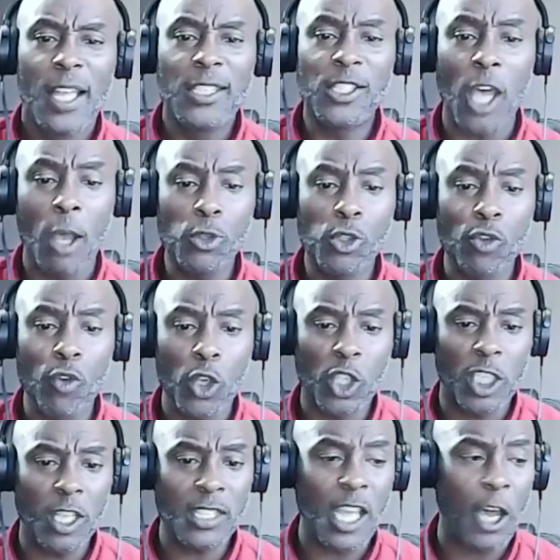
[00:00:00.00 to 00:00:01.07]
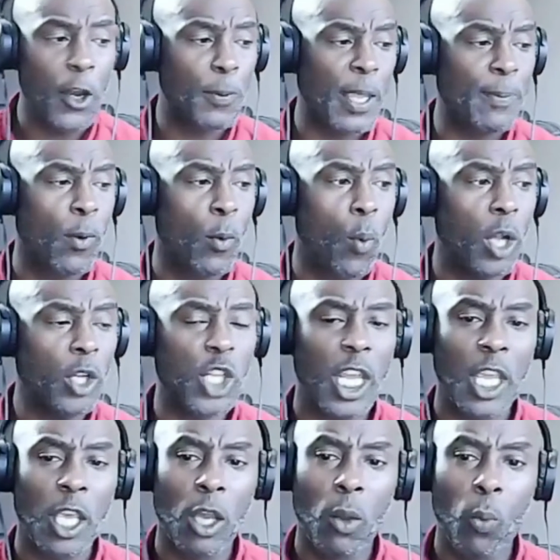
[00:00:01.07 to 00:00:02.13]
So, Saroj, can you tell the people
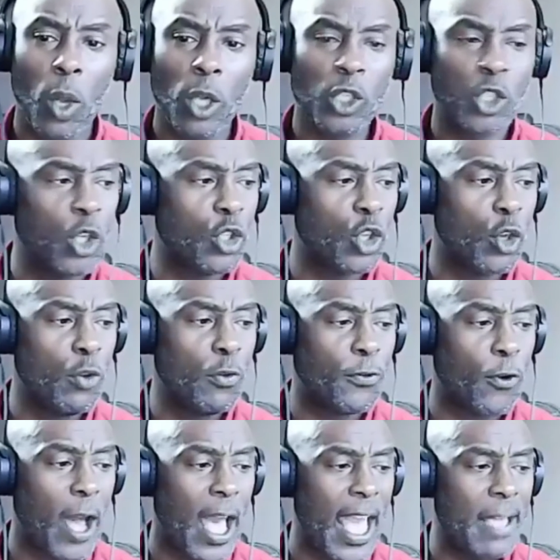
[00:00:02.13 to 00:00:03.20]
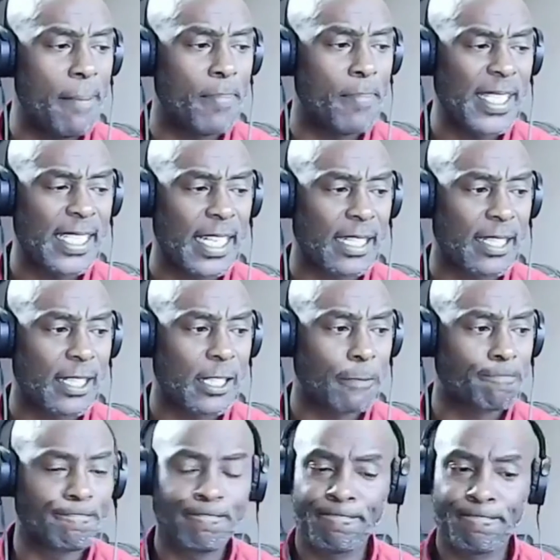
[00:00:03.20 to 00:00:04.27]
watching what you do for a
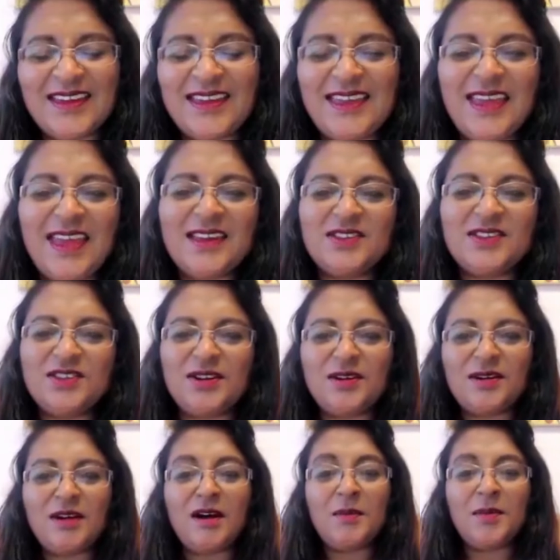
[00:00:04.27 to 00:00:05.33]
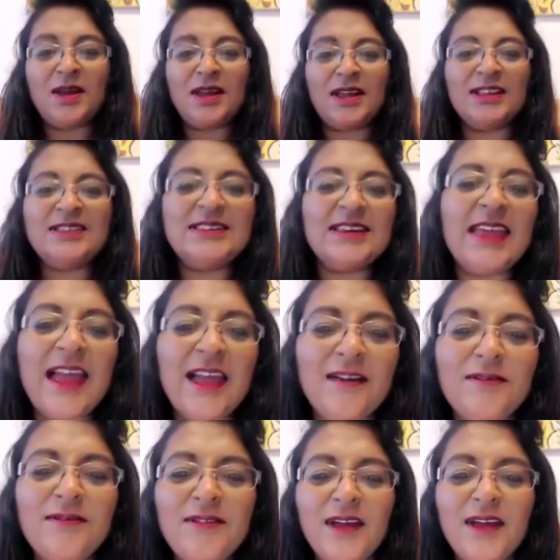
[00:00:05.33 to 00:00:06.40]
business? Yeah, sure. I'm a holistic
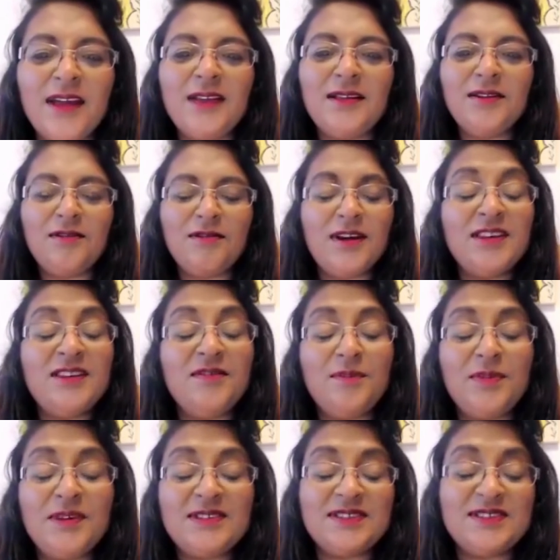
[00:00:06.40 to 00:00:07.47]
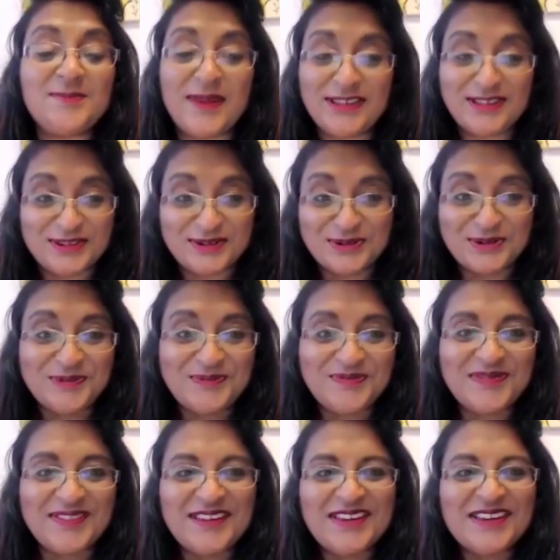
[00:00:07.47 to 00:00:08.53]
health and creative business mentor.
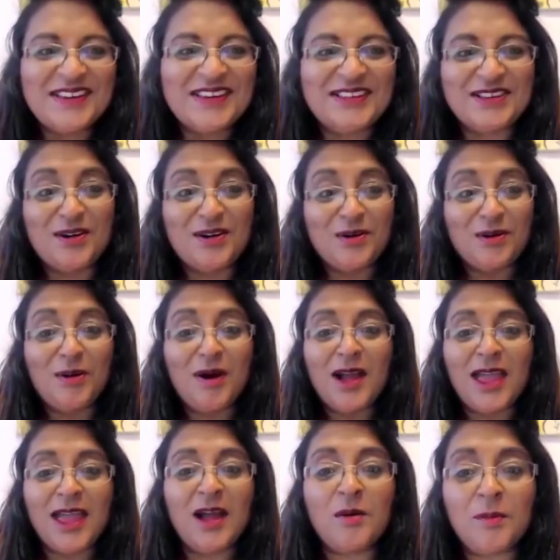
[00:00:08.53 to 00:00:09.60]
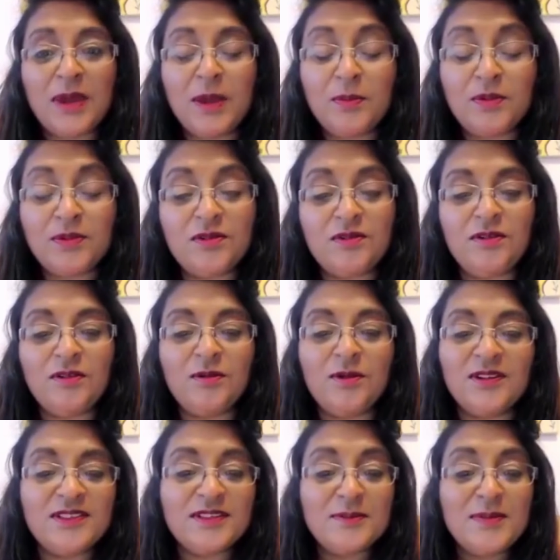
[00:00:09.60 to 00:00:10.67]
So I help people through
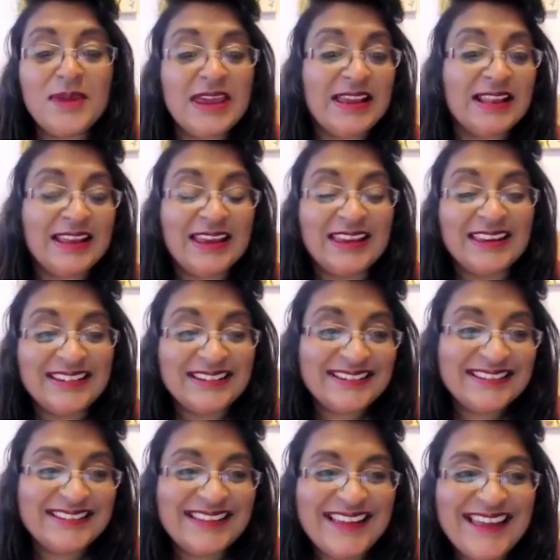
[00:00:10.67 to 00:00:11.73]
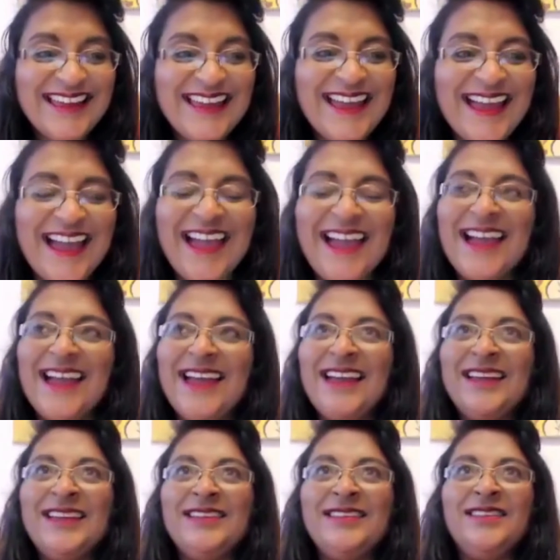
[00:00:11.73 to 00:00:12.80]
quantum healing
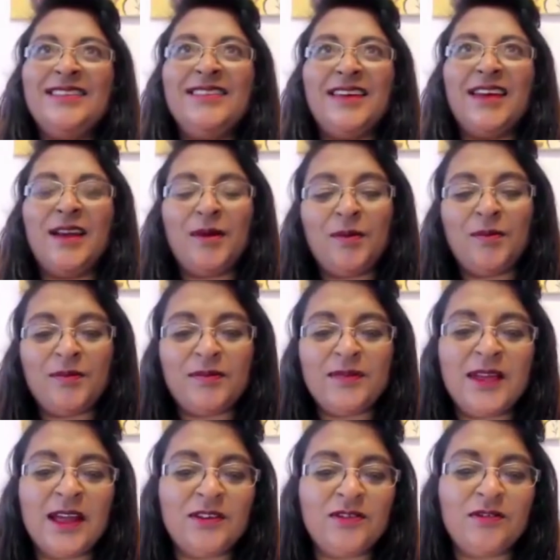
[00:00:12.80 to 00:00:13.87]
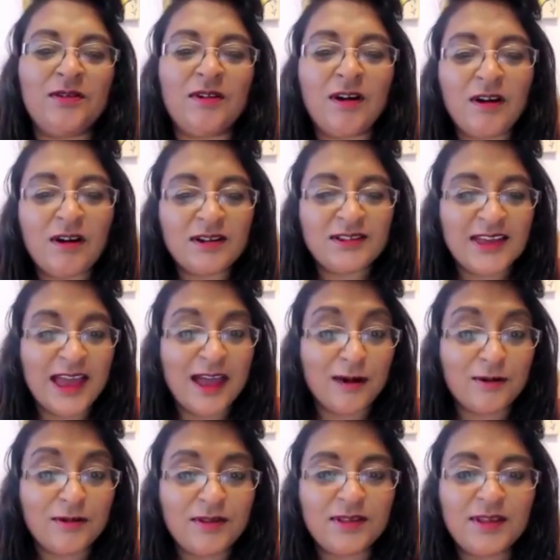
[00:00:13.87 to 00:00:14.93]
and natural heart
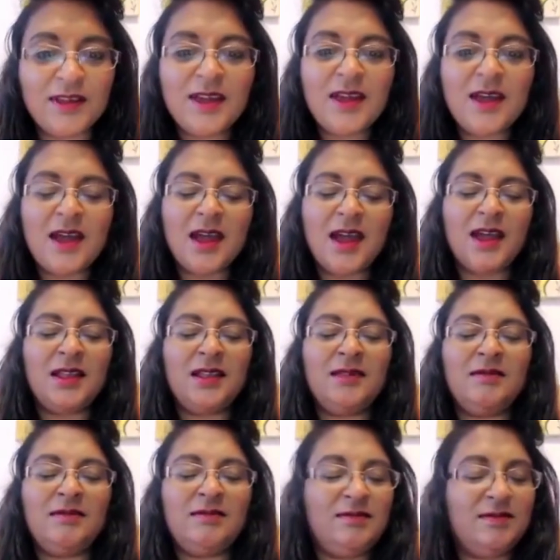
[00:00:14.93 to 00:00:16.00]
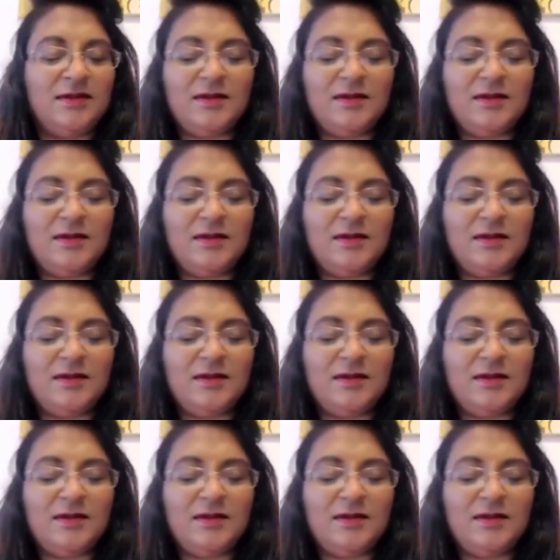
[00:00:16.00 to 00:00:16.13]
health, and